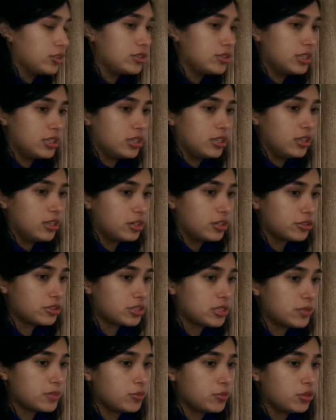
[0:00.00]
using your
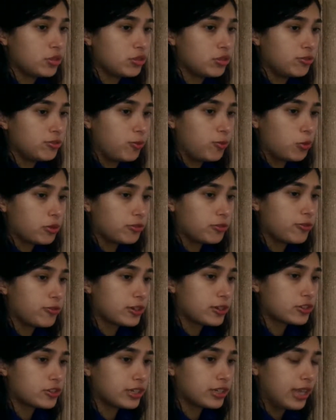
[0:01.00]
simple little
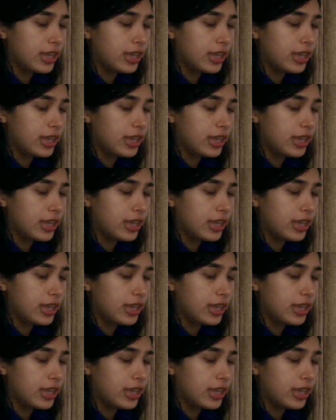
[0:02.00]
4-function